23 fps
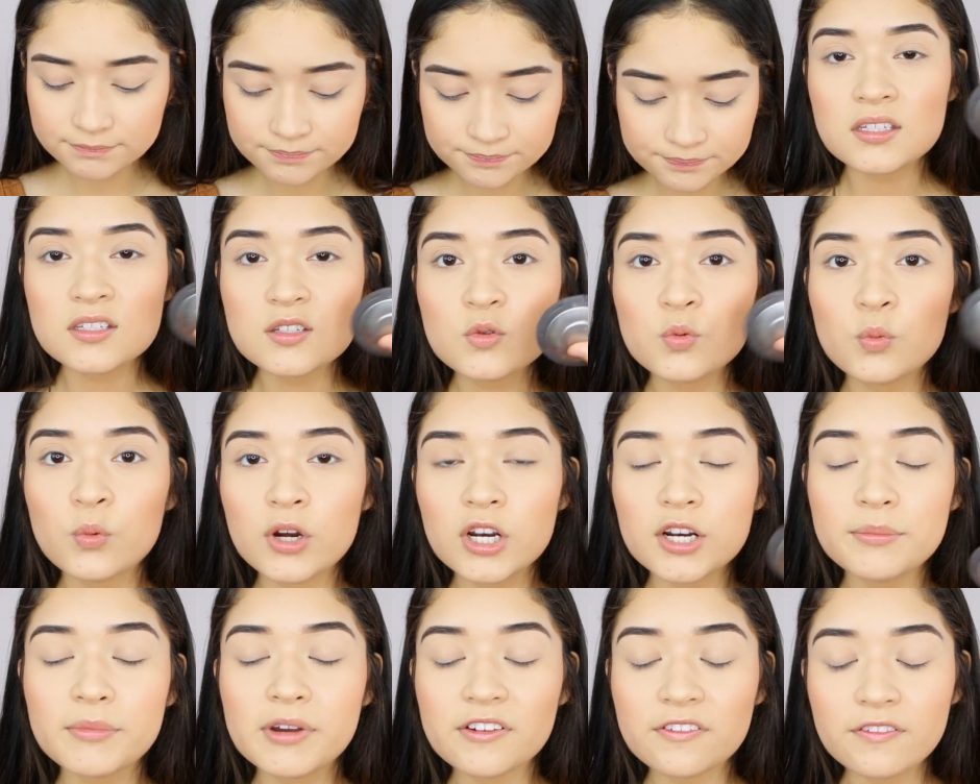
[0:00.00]
This is one
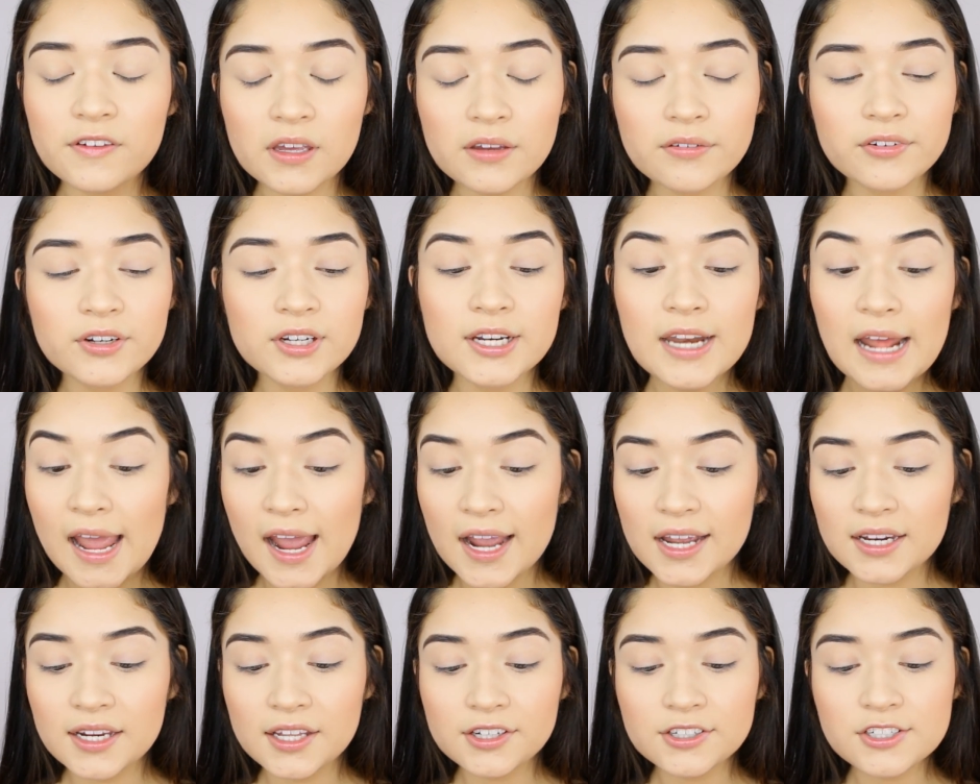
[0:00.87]
of my favorite
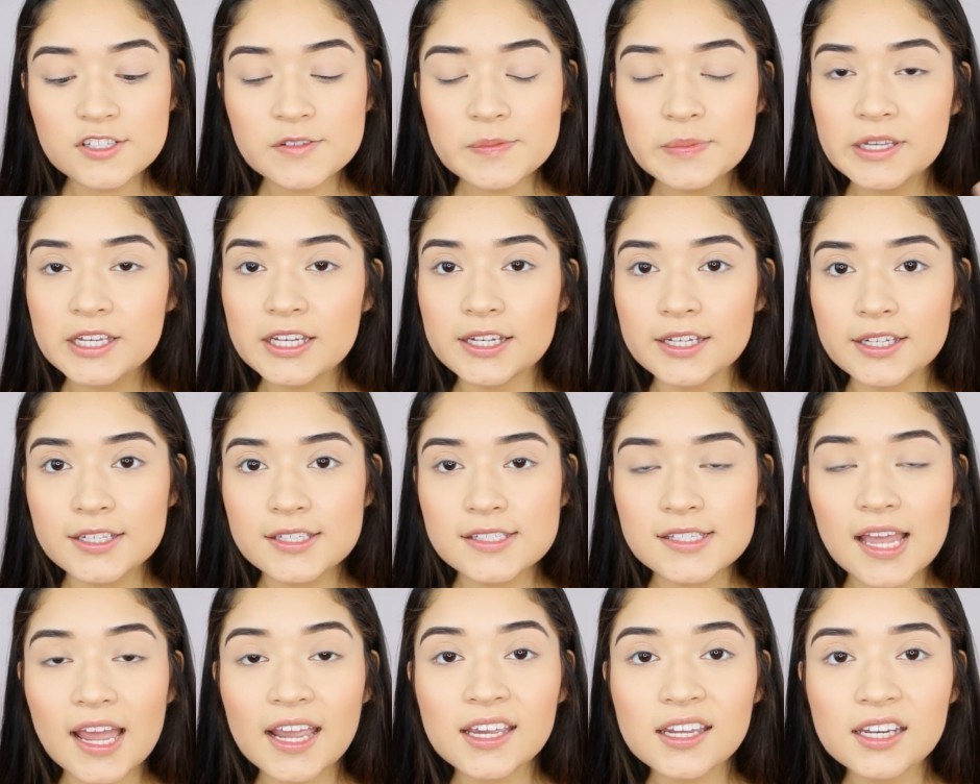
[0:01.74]
highlighters
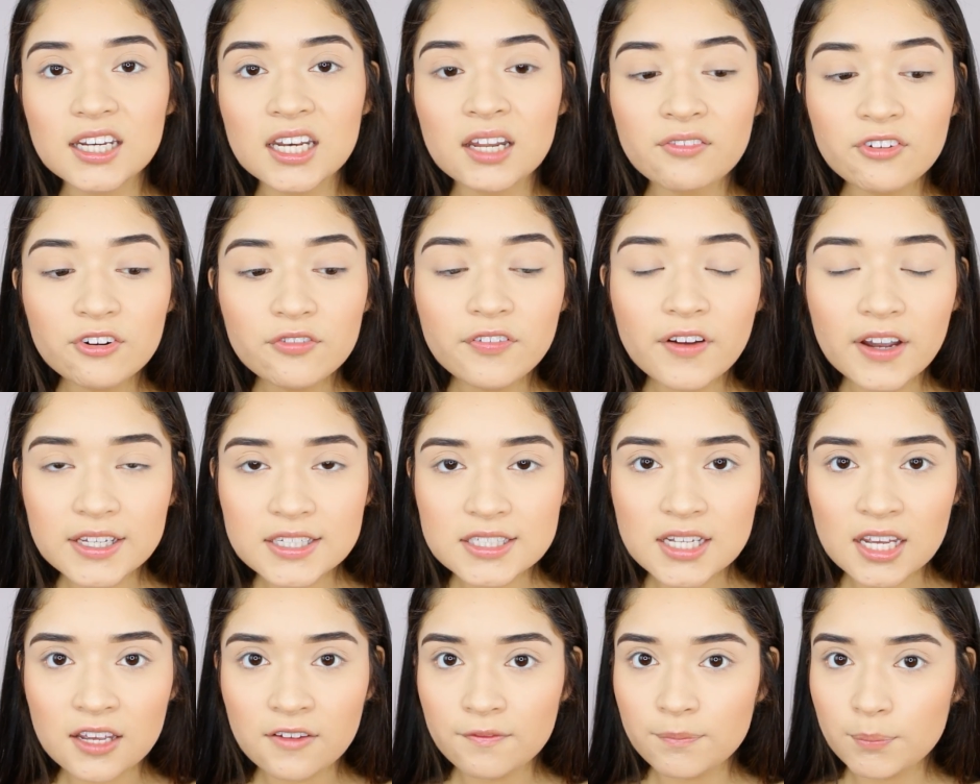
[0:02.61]
because I can never find
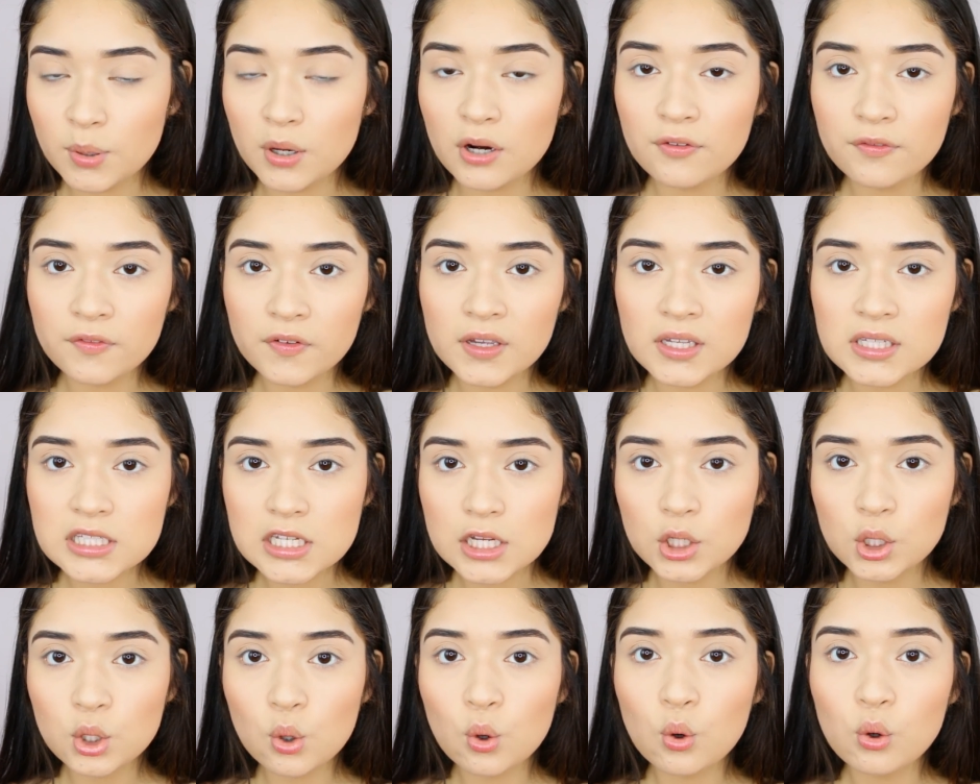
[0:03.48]
a
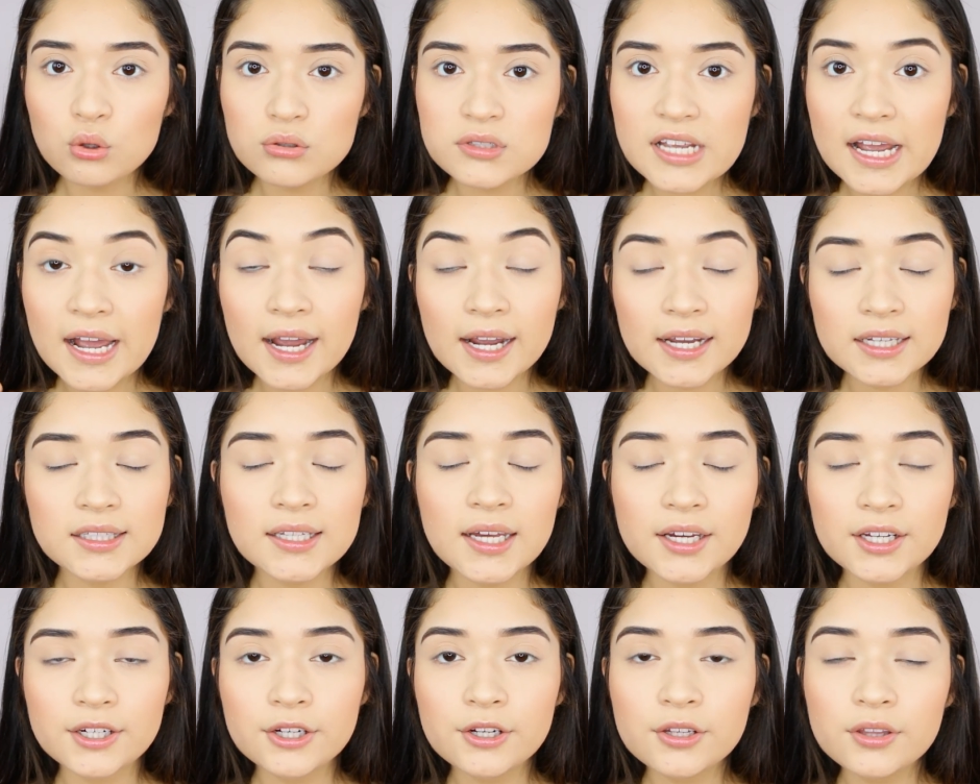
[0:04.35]
perfect gold
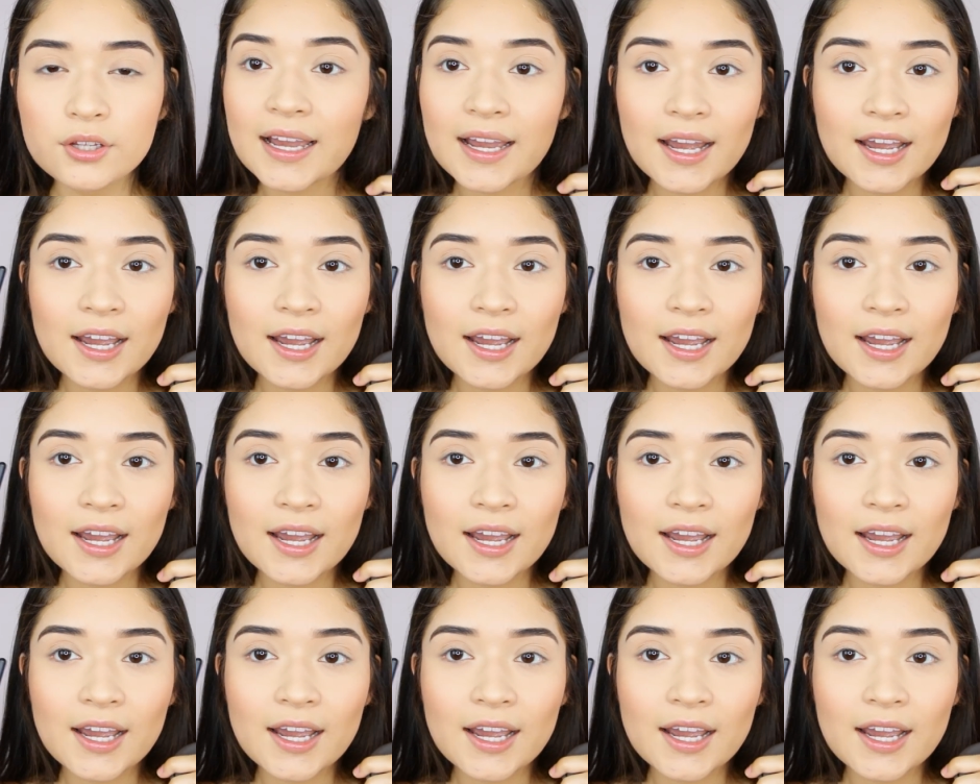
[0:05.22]
highlighter.